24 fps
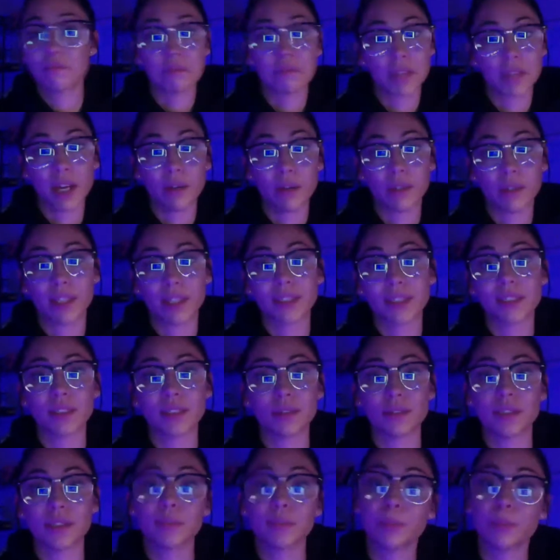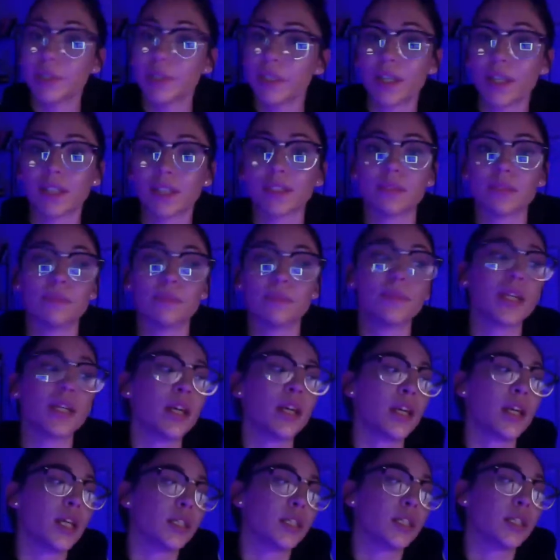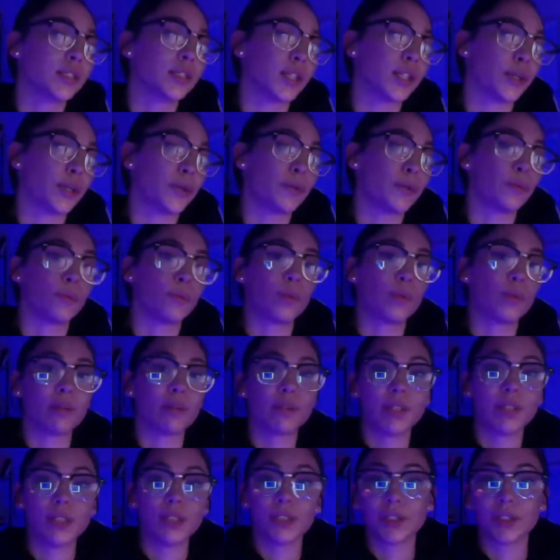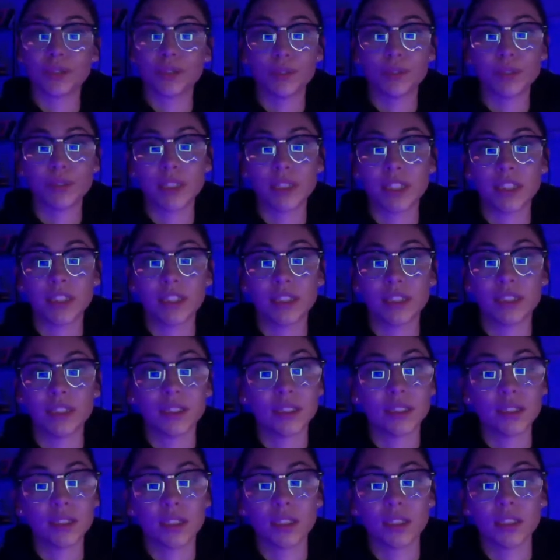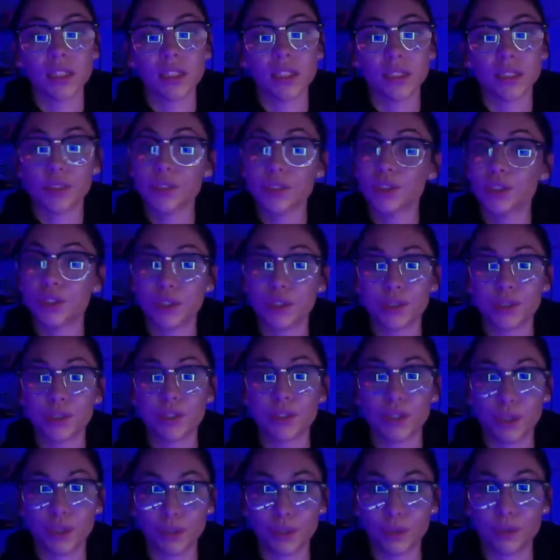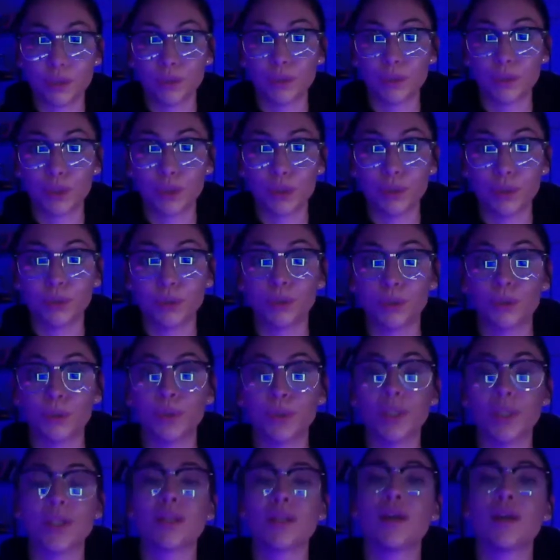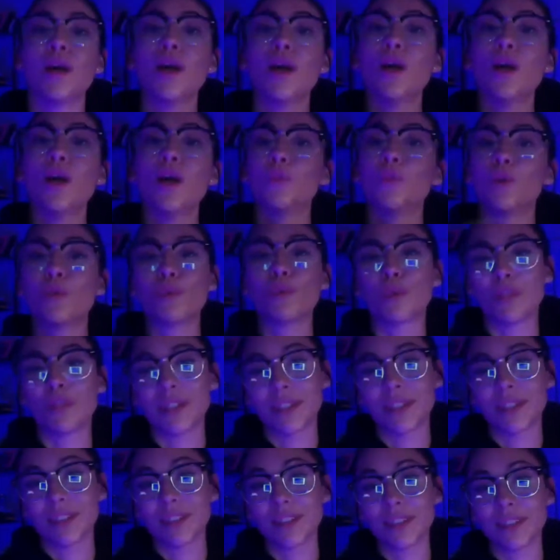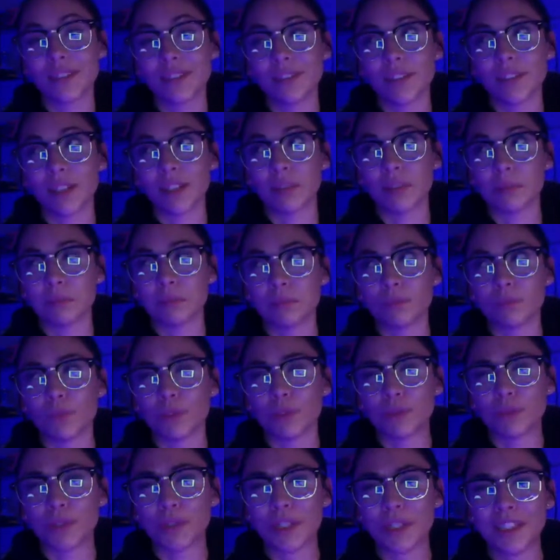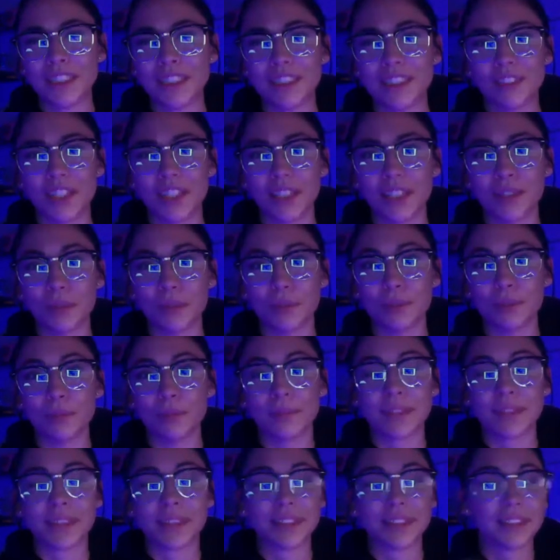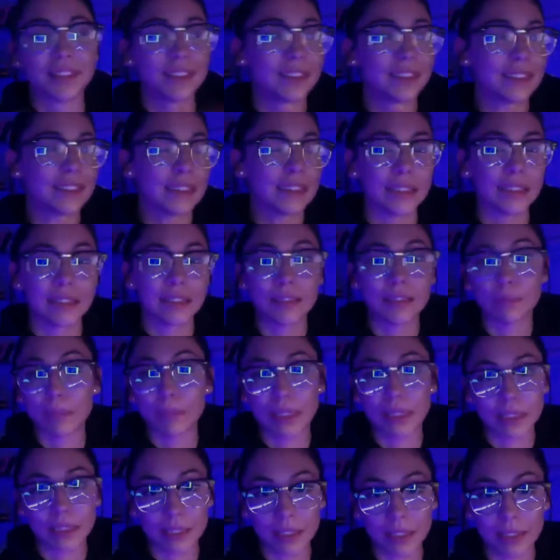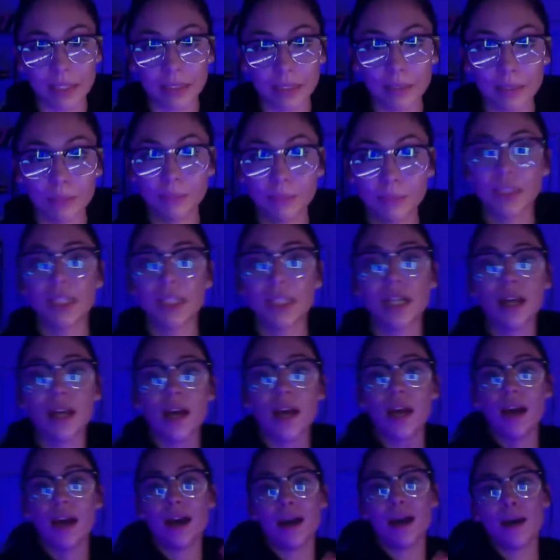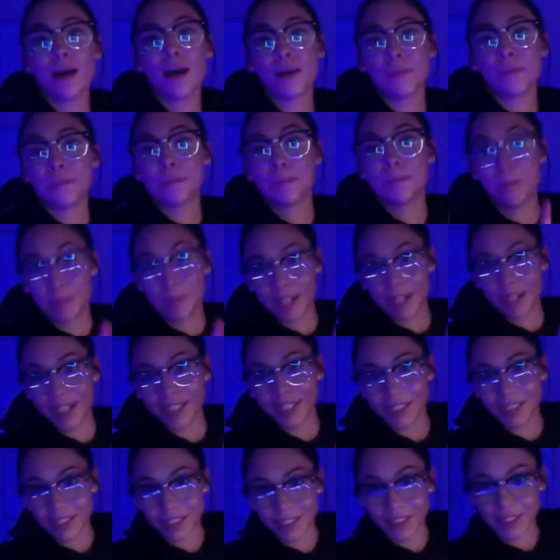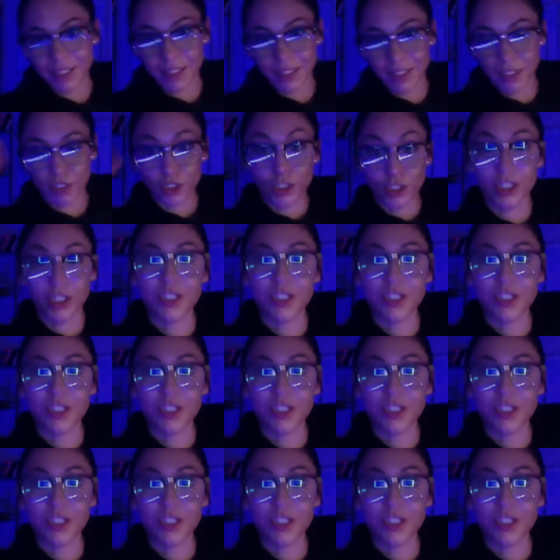that way. So it's pretty awesome. So, what I want to do is introduce you to reward um, RewardsFeed. Whoop, messed that up. Um, but the good